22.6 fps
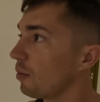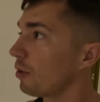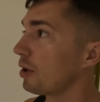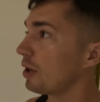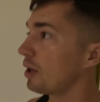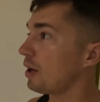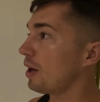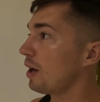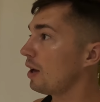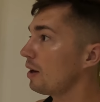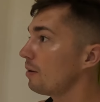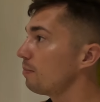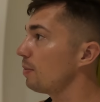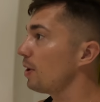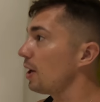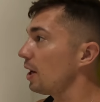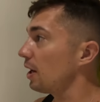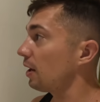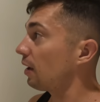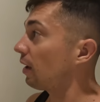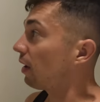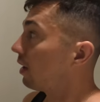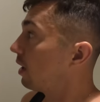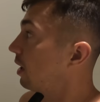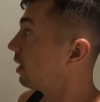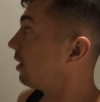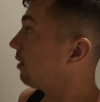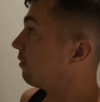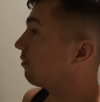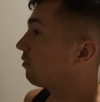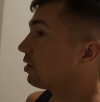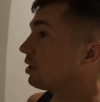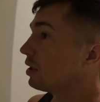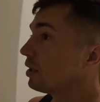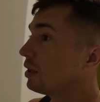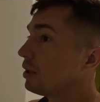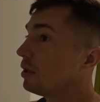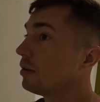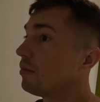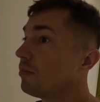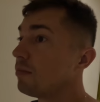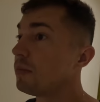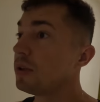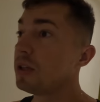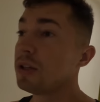we're gonna head back and have the
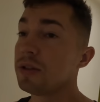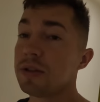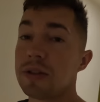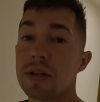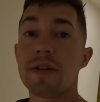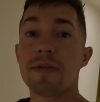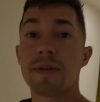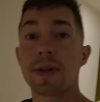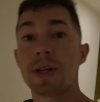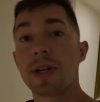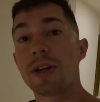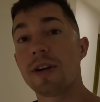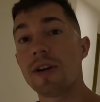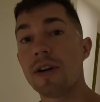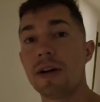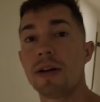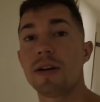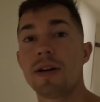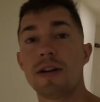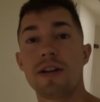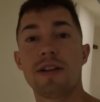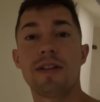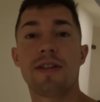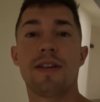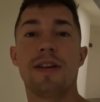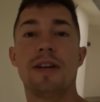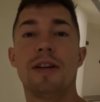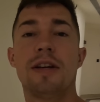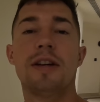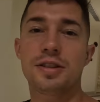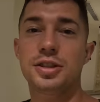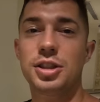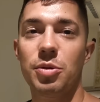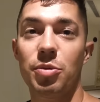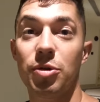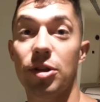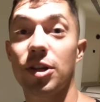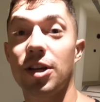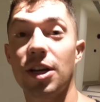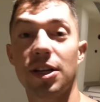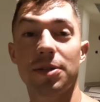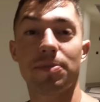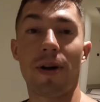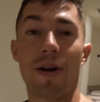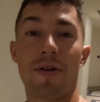meal delivered here and I'll share with
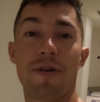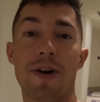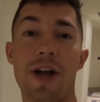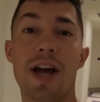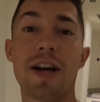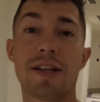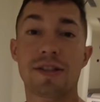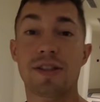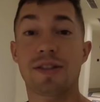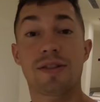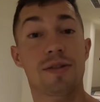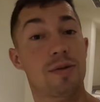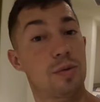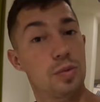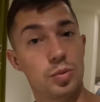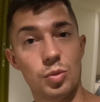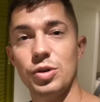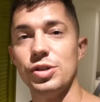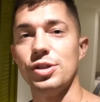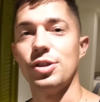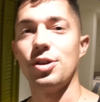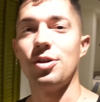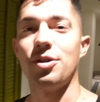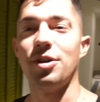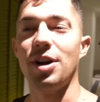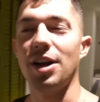you guys my reactions once it